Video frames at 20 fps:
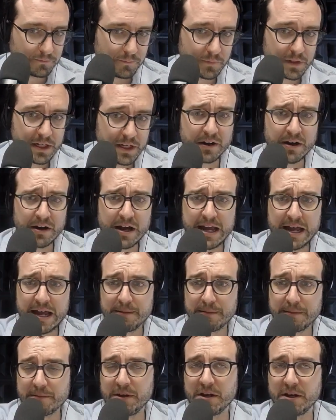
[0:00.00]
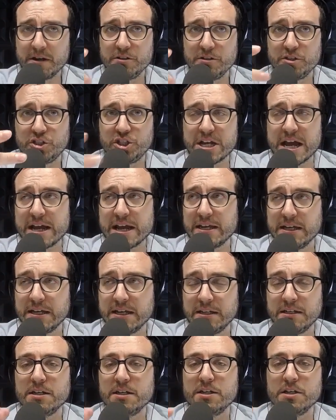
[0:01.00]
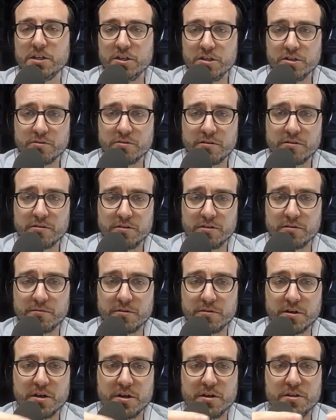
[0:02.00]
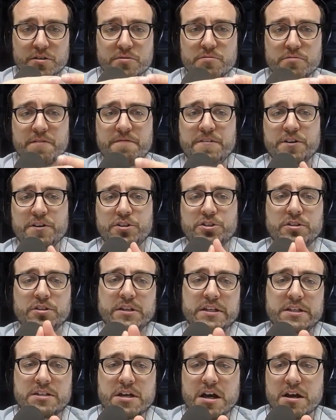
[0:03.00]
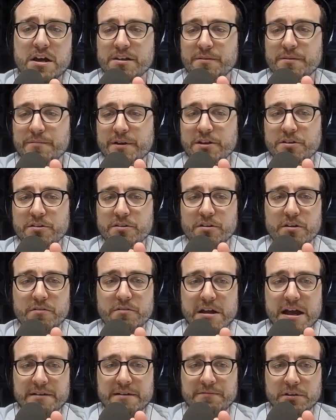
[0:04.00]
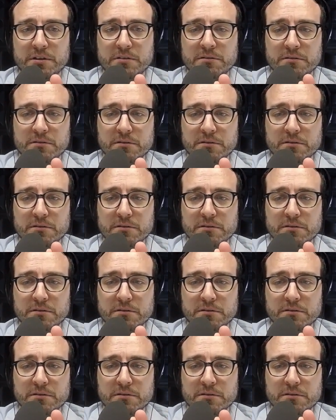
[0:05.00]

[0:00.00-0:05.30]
Here I am. I'm here. And you check in. You officially document your arrival.